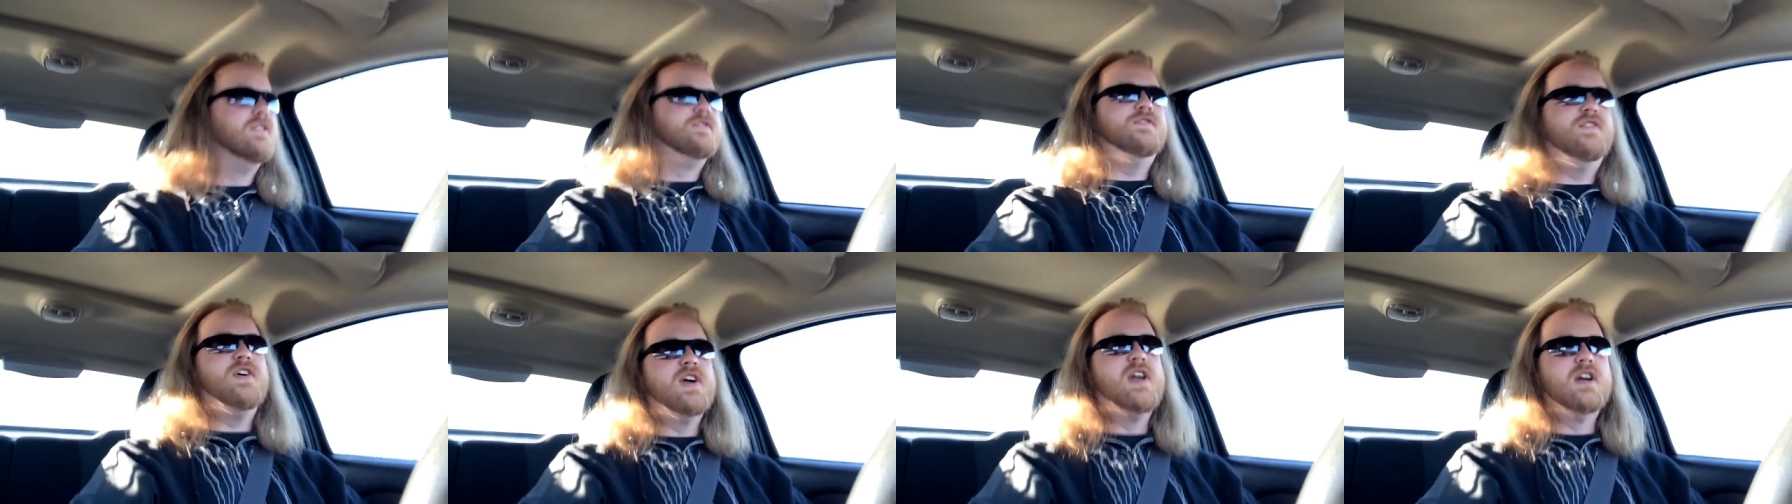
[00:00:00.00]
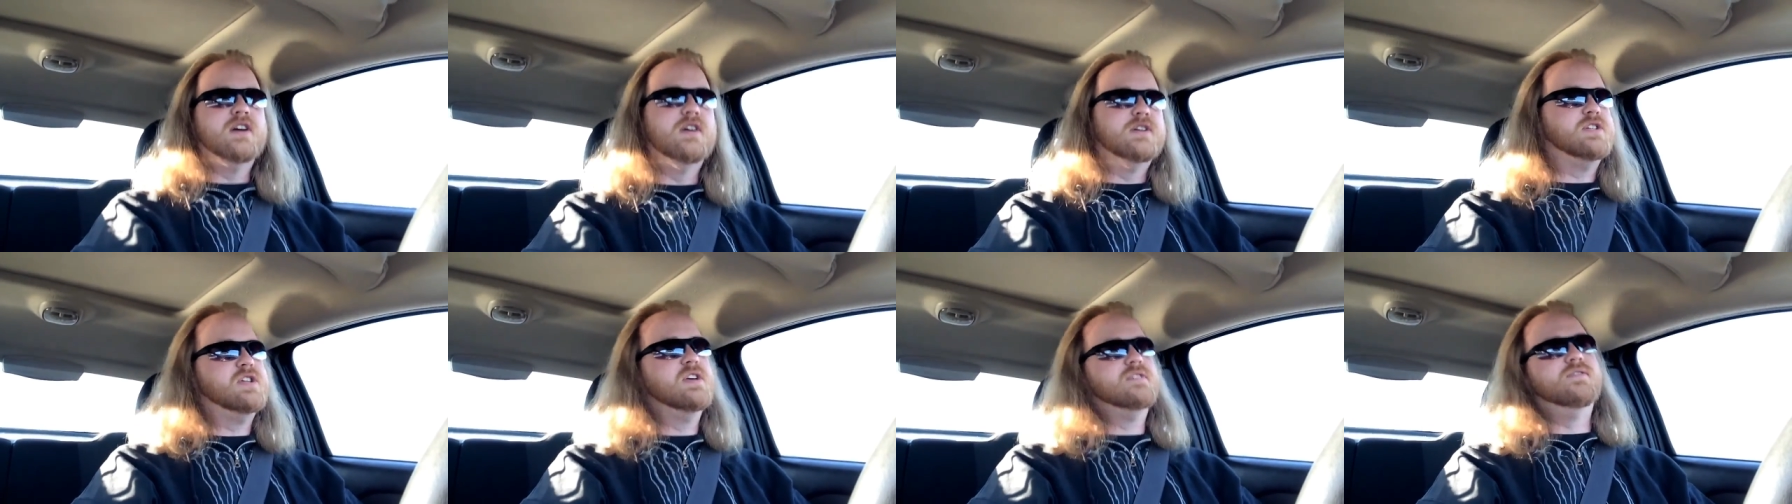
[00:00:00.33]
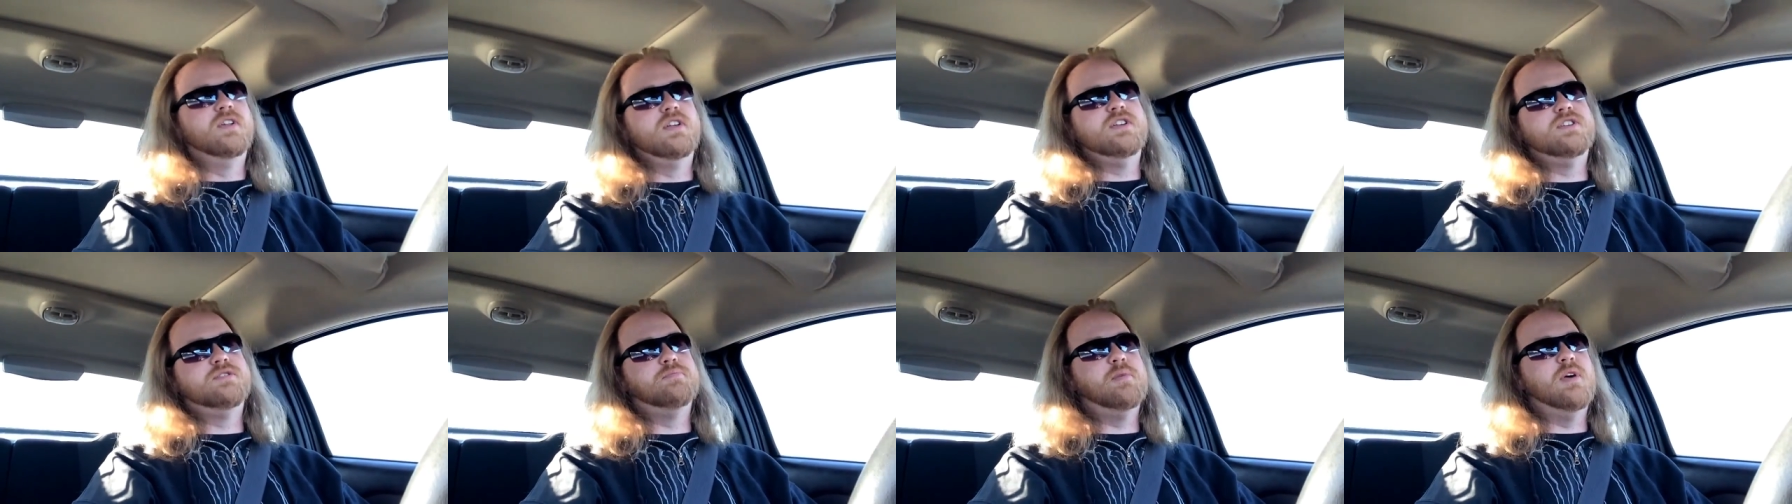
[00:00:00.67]

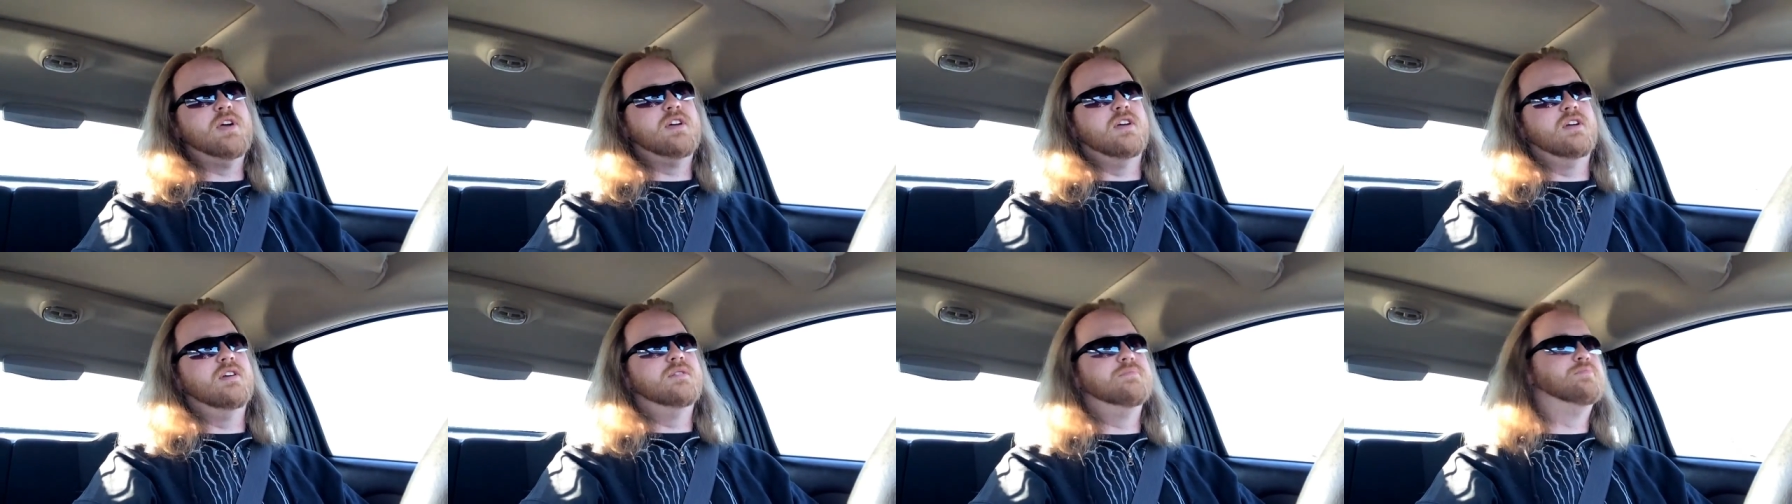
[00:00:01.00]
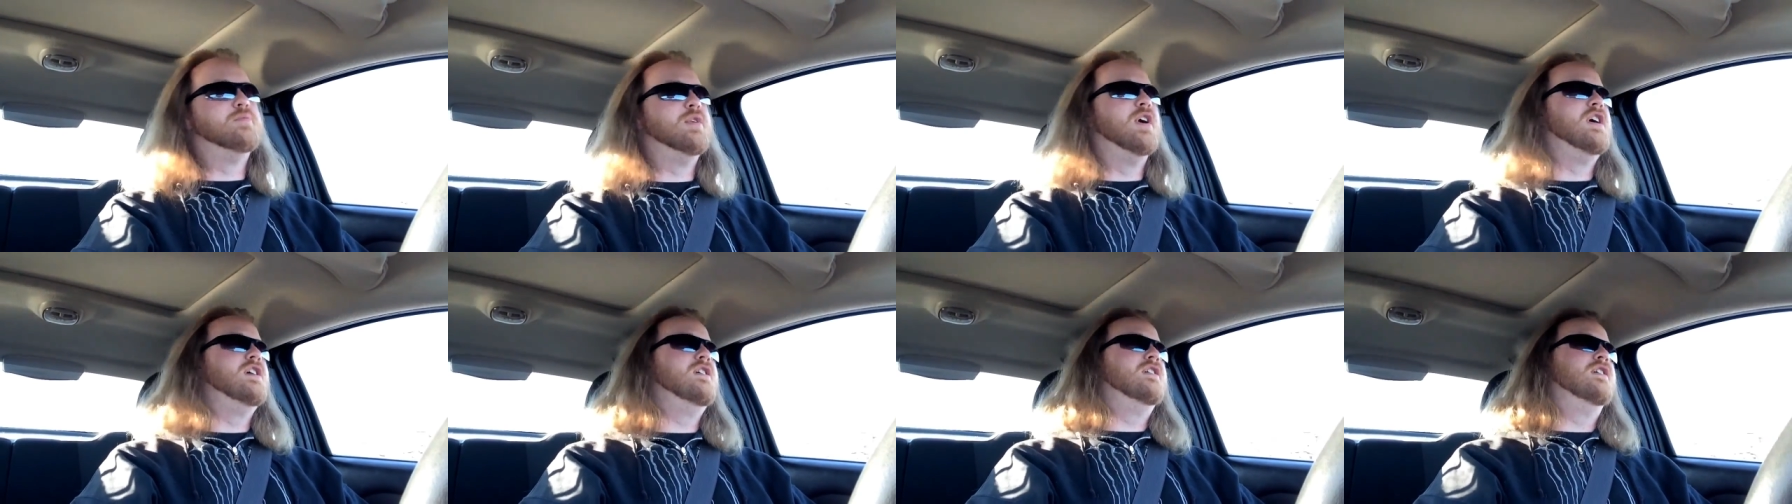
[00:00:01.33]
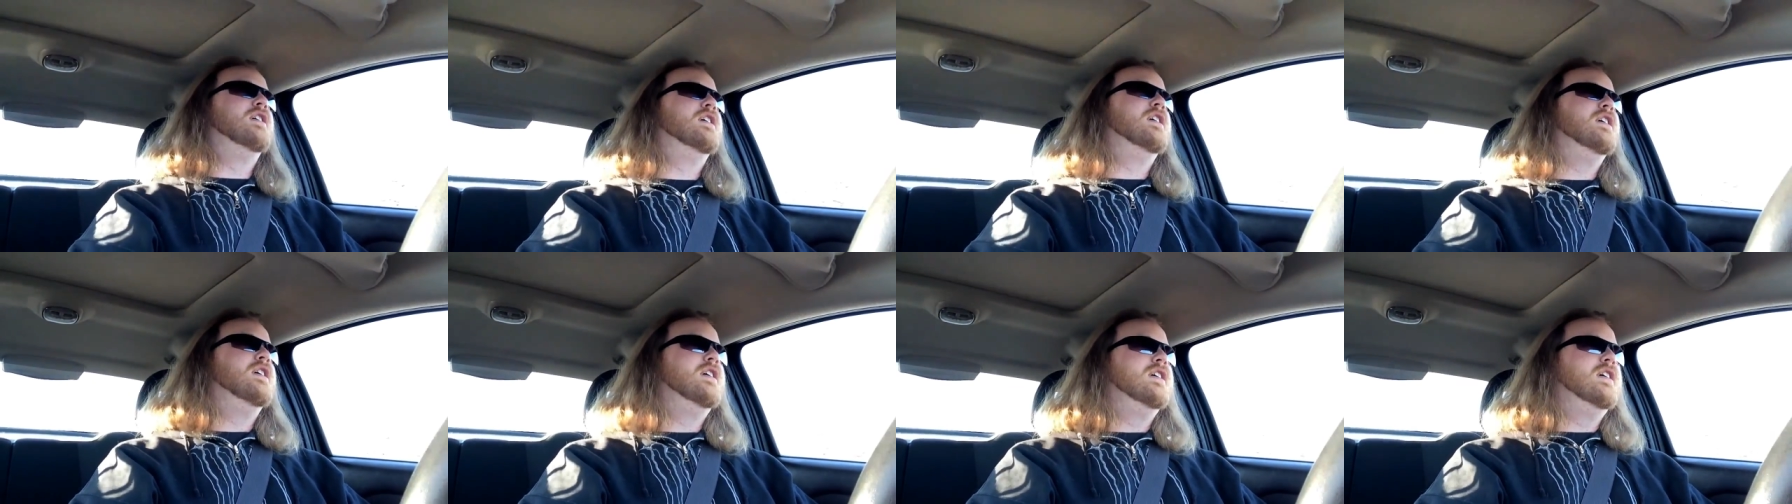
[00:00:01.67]
Figuratively speaking, but
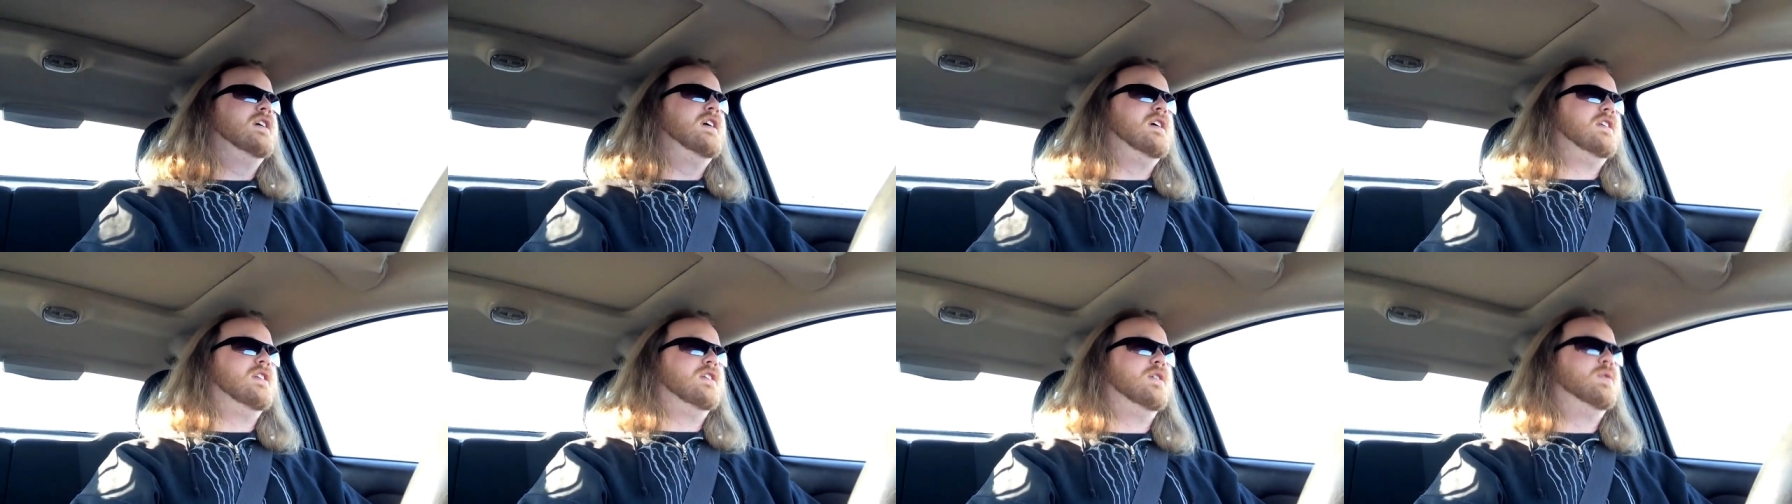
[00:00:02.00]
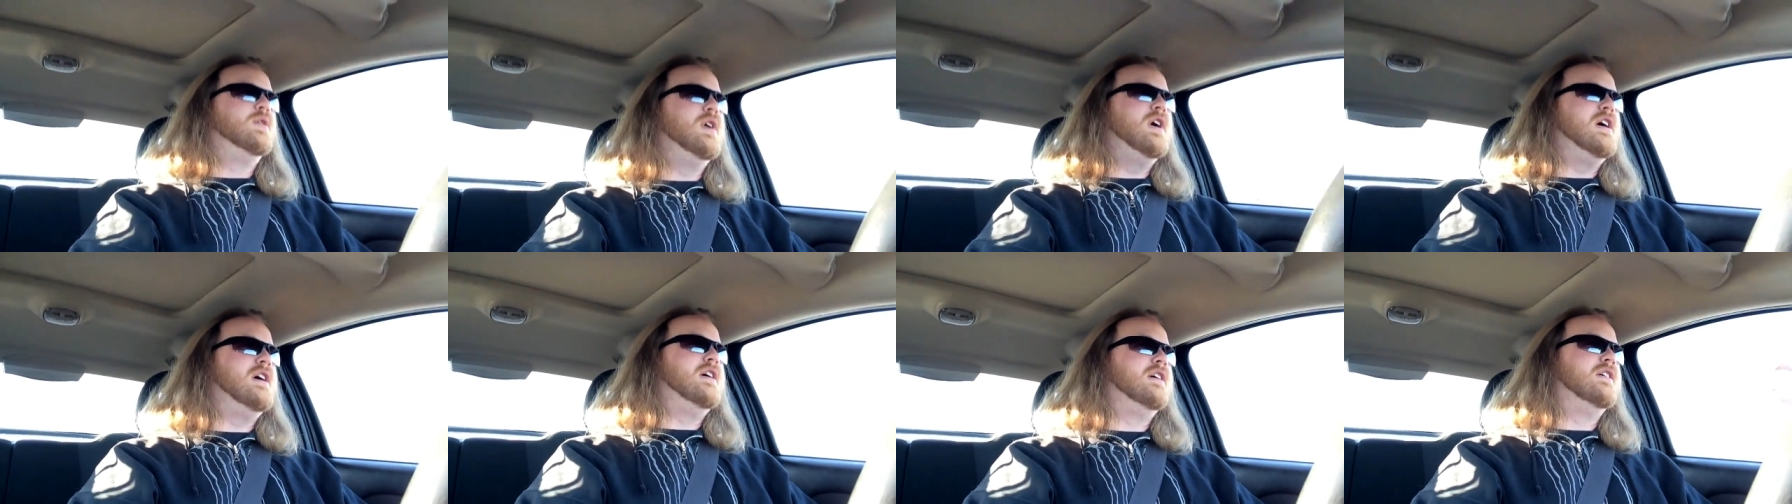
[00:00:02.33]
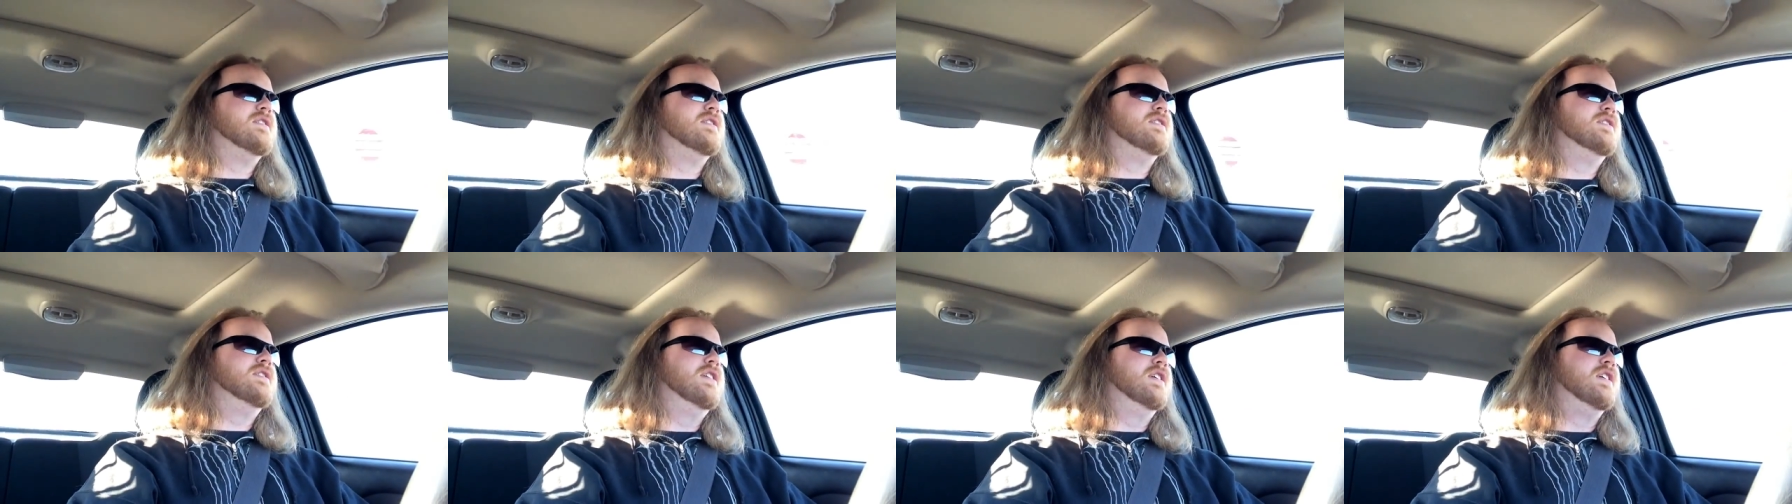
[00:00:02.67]
either way,
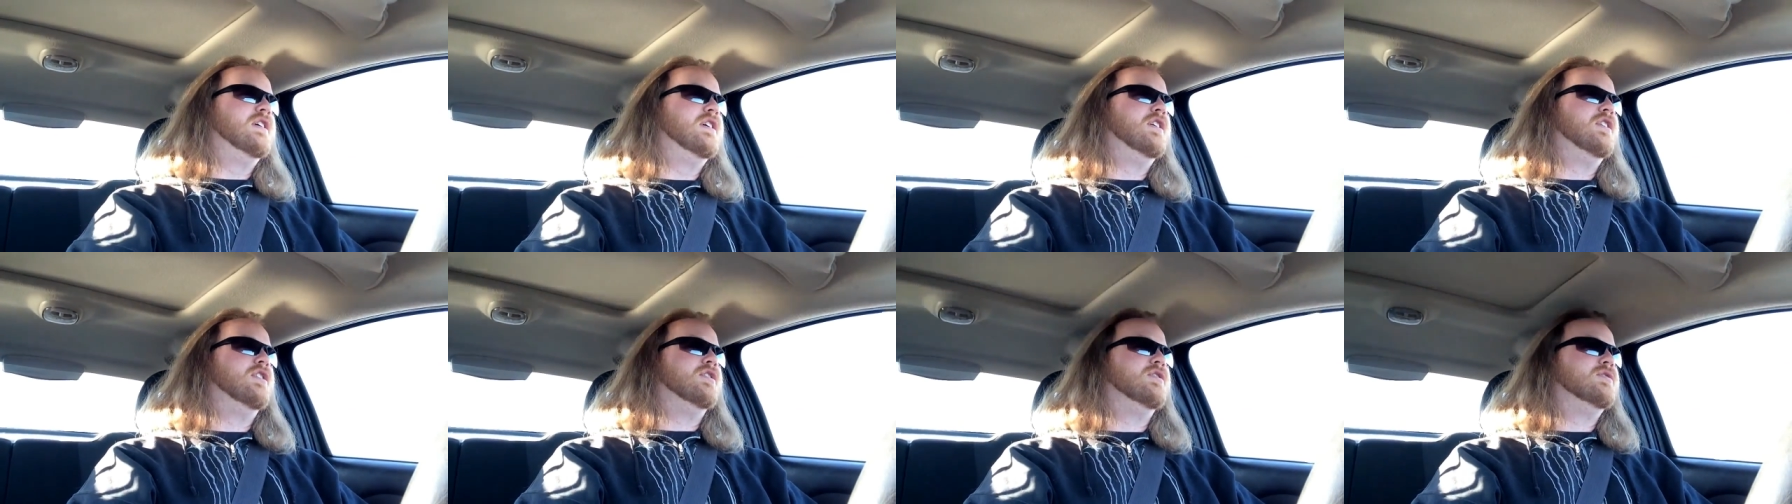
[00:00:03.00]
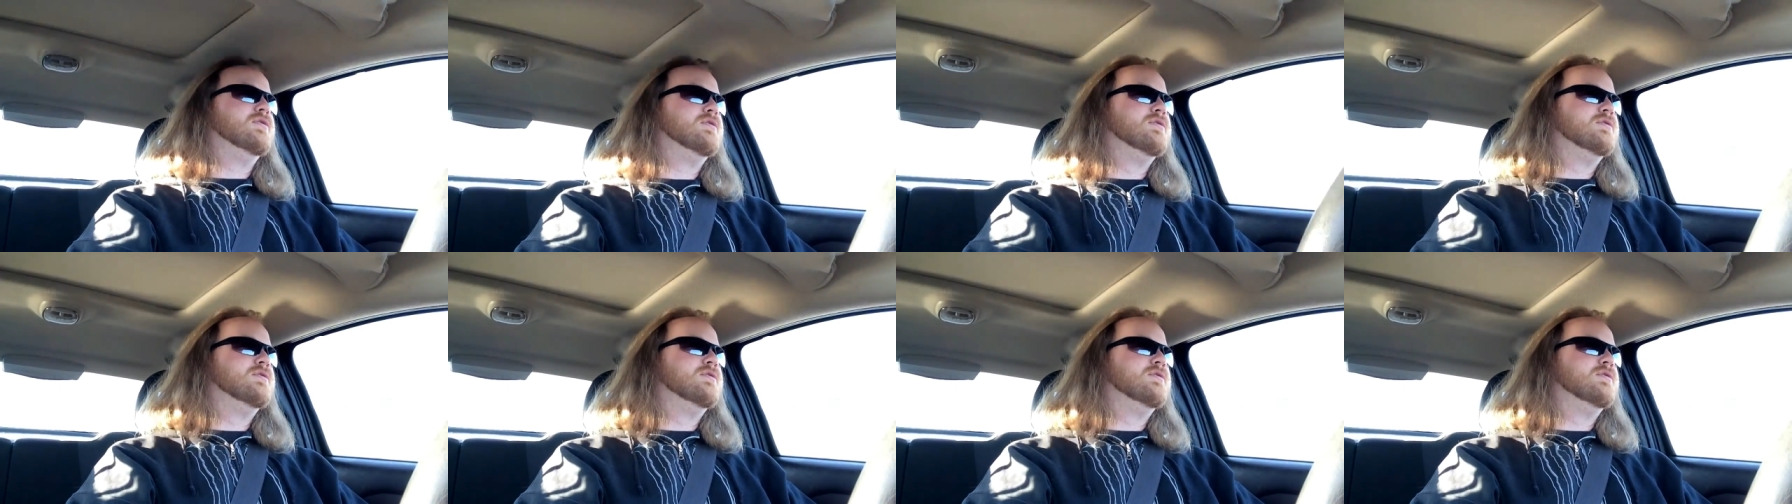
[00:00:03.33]
you know,